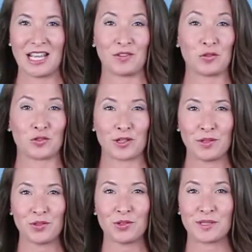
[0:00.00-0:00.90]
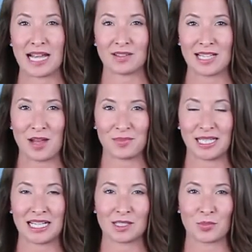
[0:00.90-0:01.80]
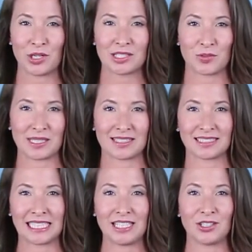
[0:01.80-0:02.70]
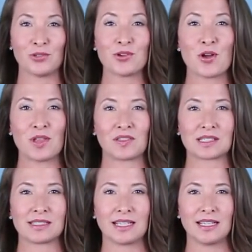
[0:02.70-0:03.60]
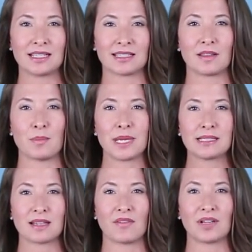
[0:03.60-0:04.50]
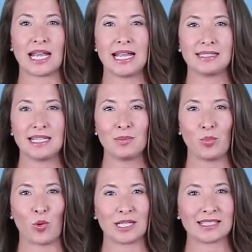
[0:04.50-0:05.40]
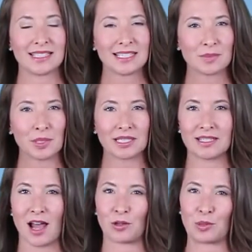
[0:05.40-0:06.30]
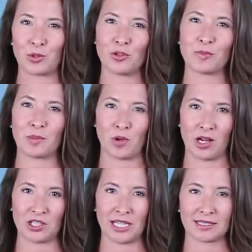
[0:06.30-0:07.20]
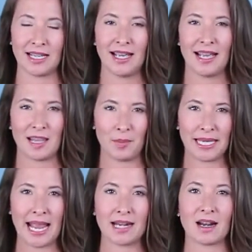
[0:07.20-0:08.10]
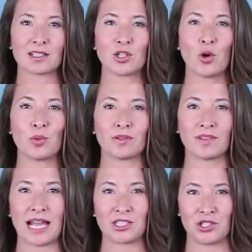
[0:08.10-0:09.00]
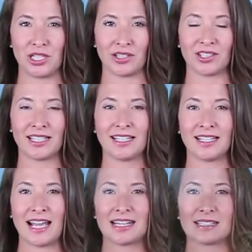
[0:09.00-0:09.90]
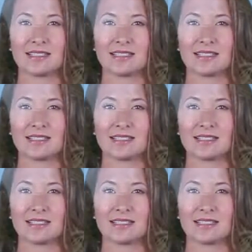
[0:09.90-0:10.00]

If you've driven through downtown Bonita Springs recently, you know that the city is in the midst of an $18.6 million improvement project that began in October of last year and is